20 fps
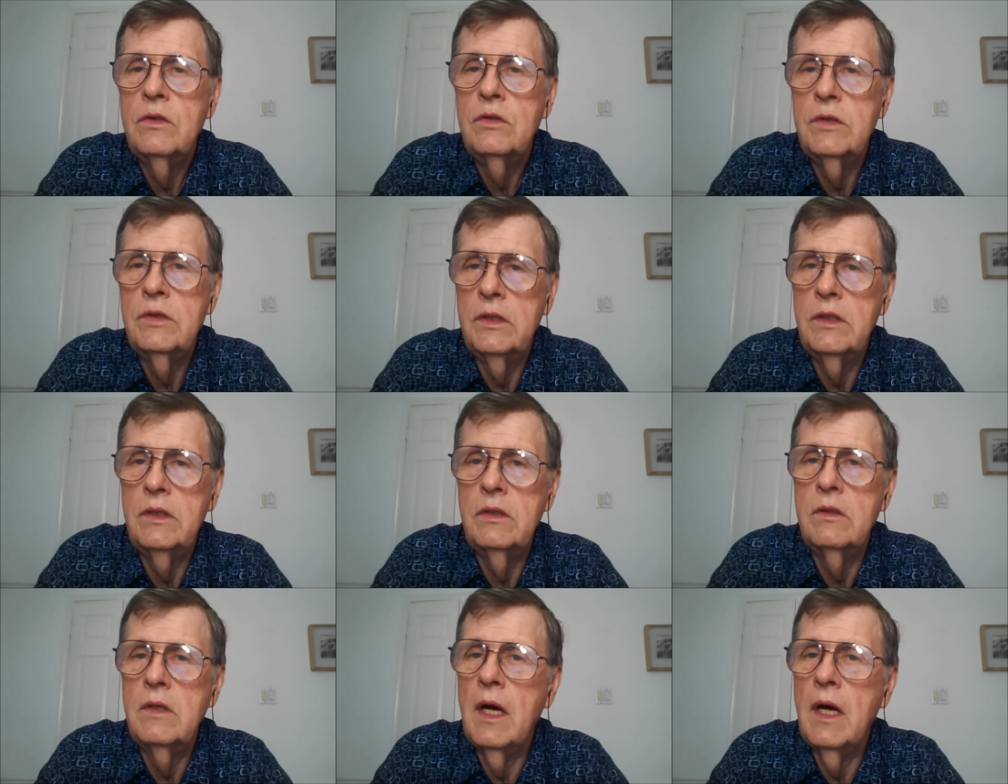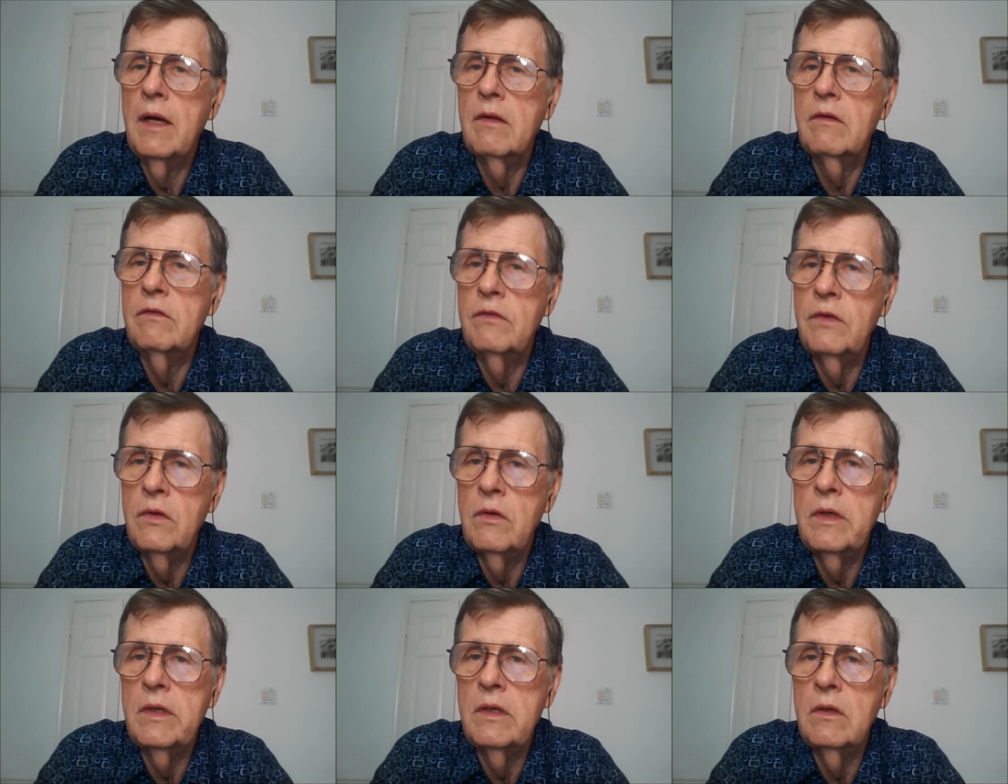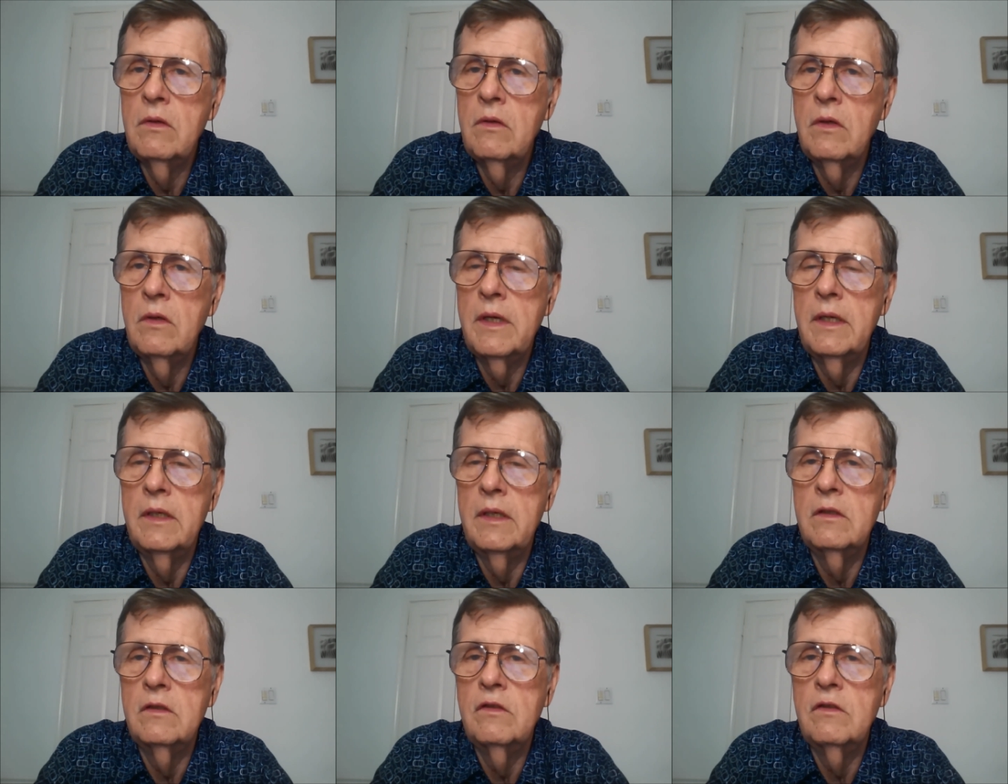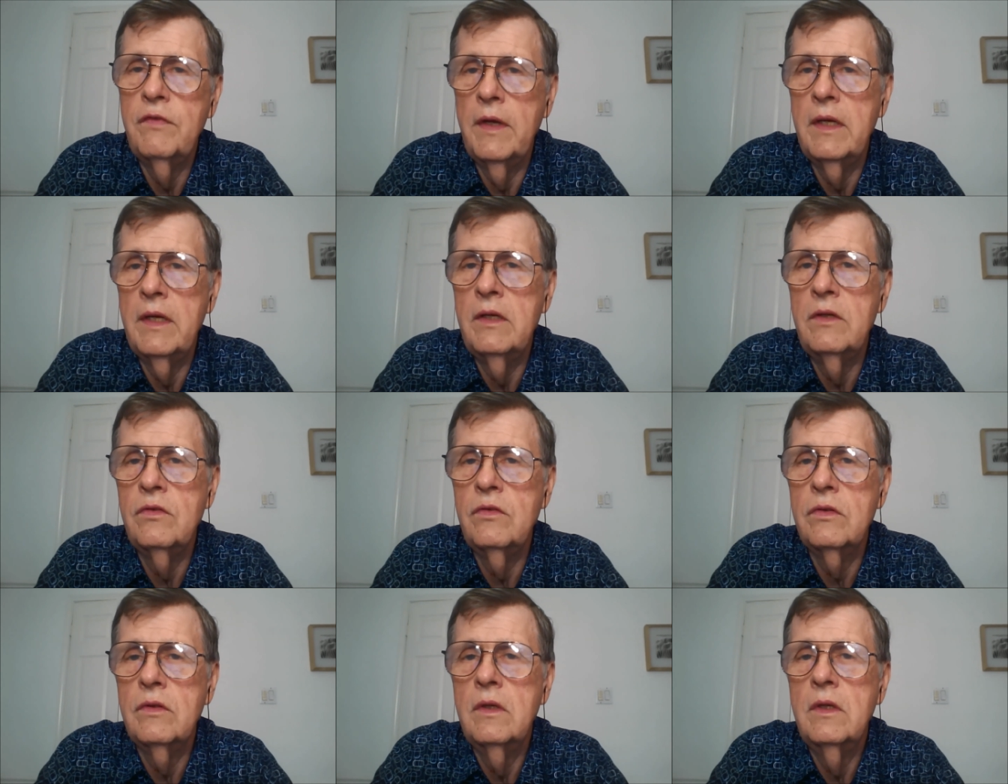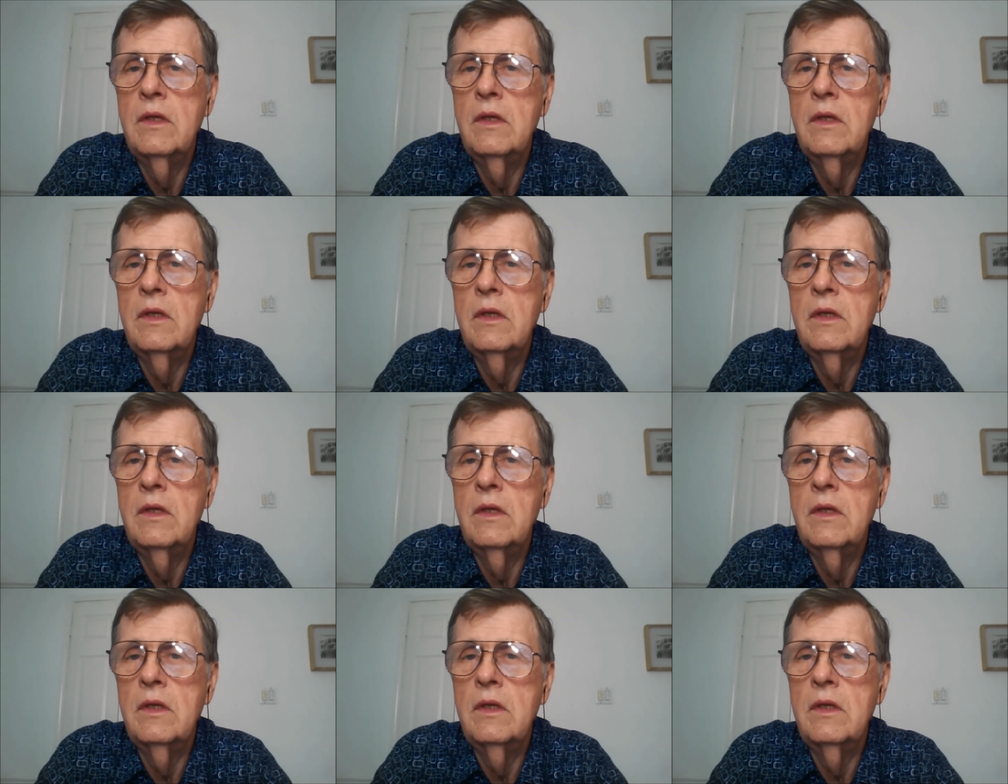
She got a very good look at his face,